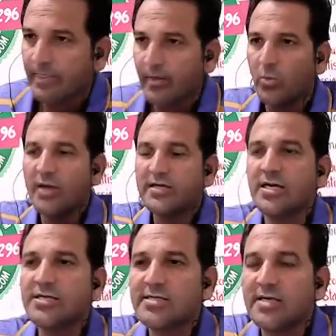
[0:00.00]
What
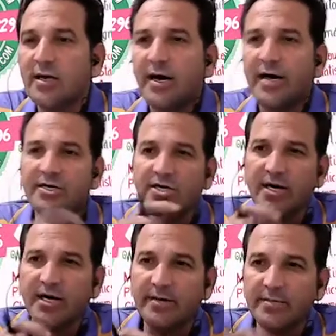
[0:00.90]
is a
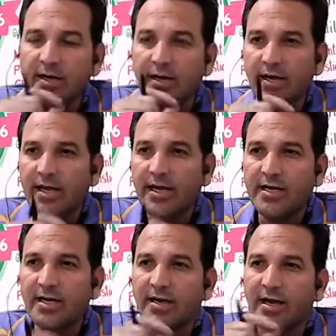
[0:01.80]
term
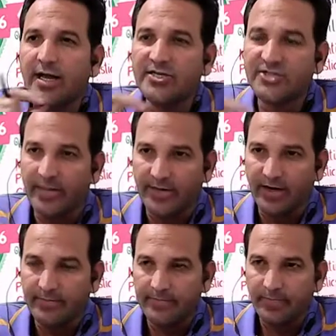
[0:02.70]
in
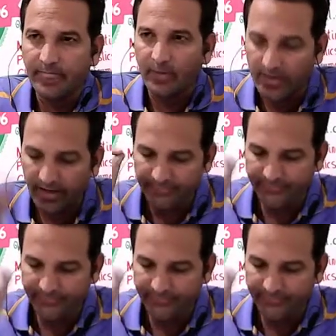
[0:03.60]
algebra? Okay.